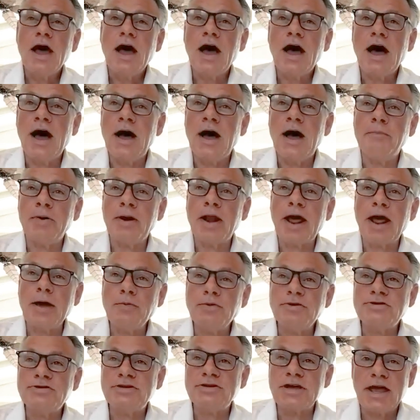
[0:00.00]
Uh, but I
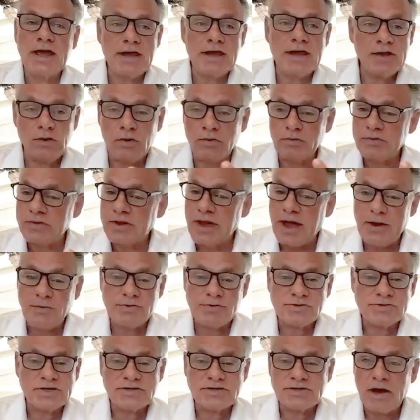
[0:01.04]
would say, you know, now
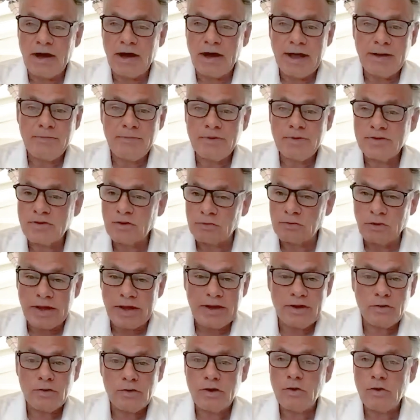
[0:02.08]
is the time. The
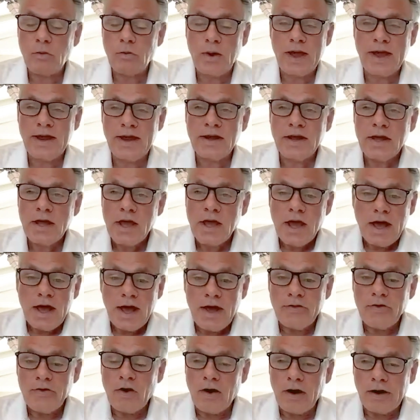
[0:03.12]
later you wait,
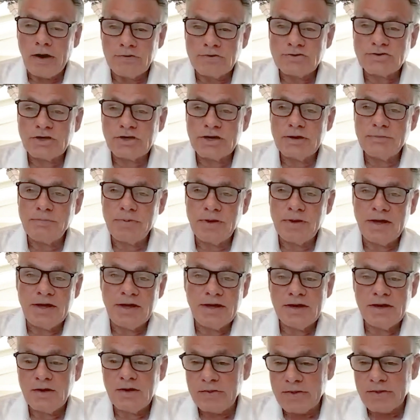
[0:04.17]
uh, the harder it's going to
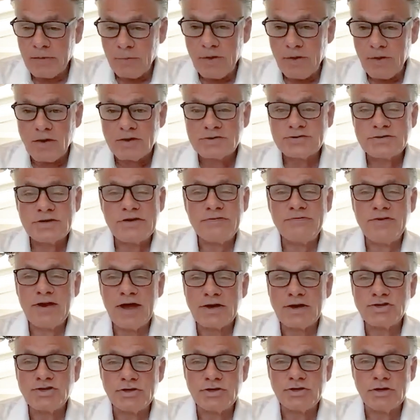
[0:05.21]
be. Then we also have
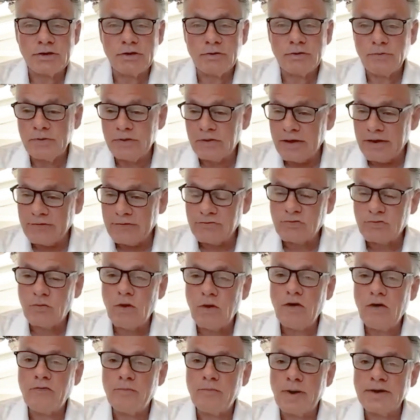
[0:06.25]
next year. We'll have
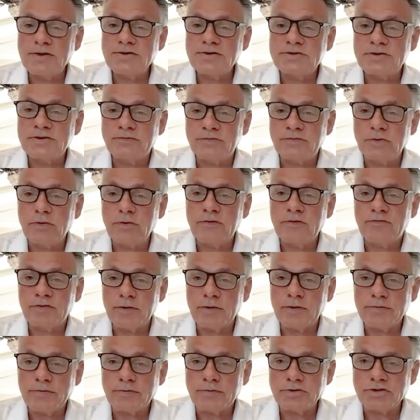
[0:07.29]
12 months of doing
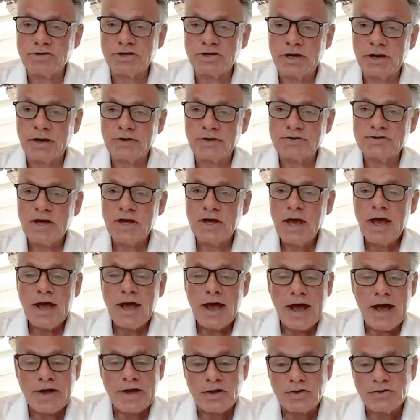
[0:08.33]
flow through shares.
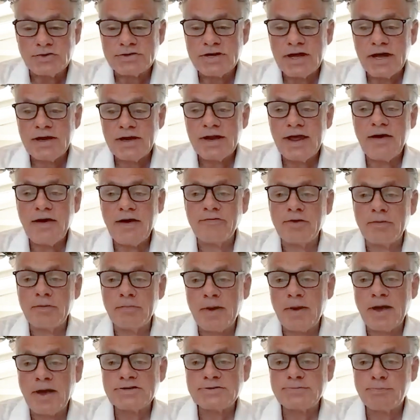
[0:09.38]
Uh, you tend to have the
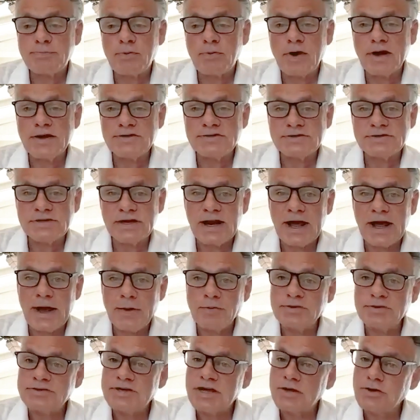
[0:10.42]
best pricing, I
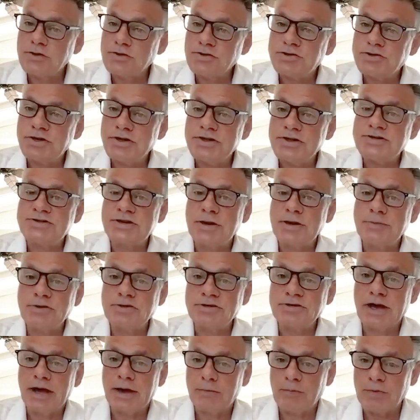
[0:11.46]
would say, usually in the
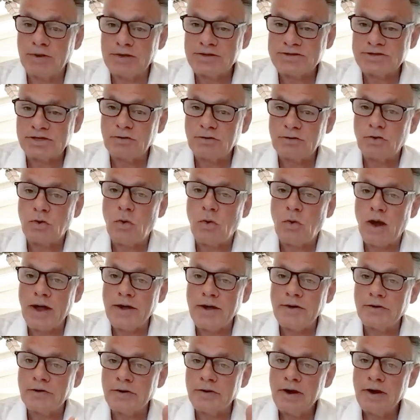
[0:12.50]
summertime when it's a little
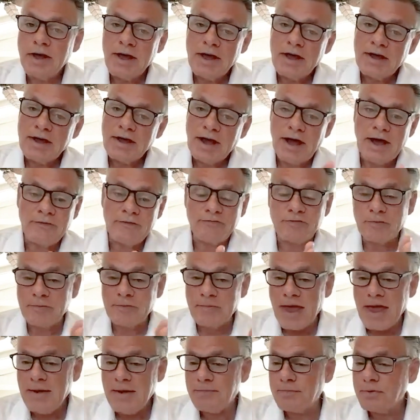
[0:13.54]
quieter. Okay. Uh, from
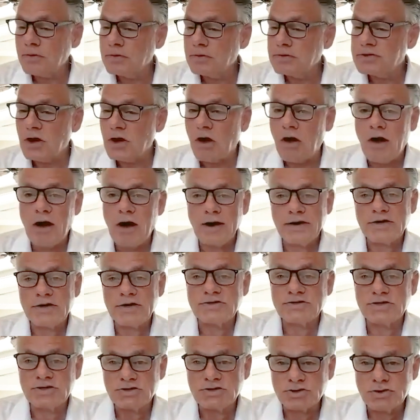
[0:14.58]
April to
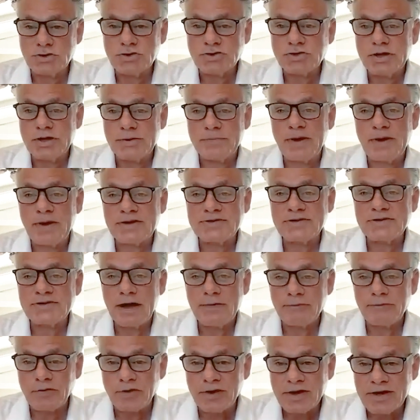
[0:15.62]
August is usually the best
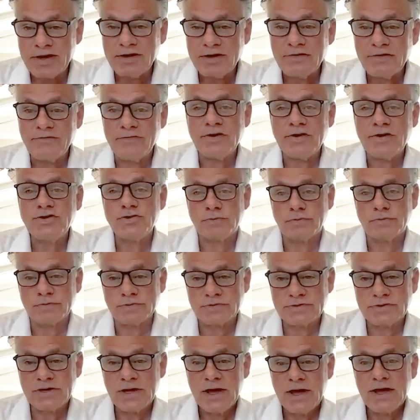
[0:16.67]
time for
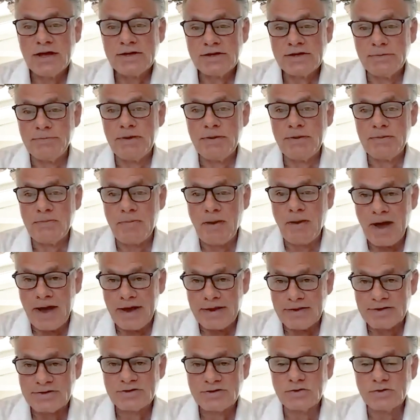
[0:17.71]
individuals to be
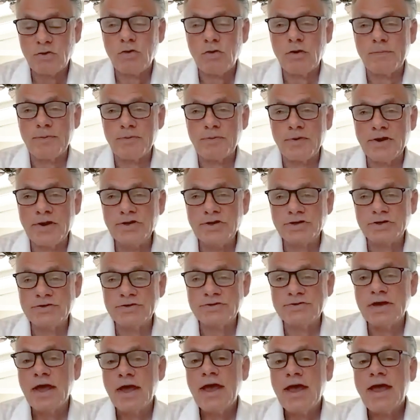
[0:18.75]
buying this in
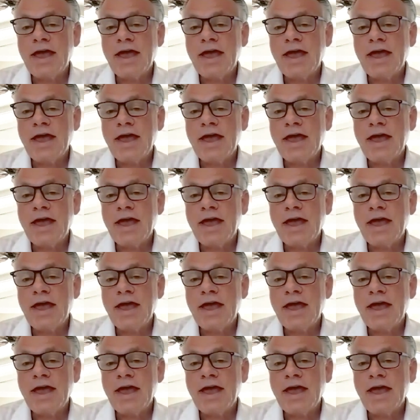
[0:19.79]
corporations.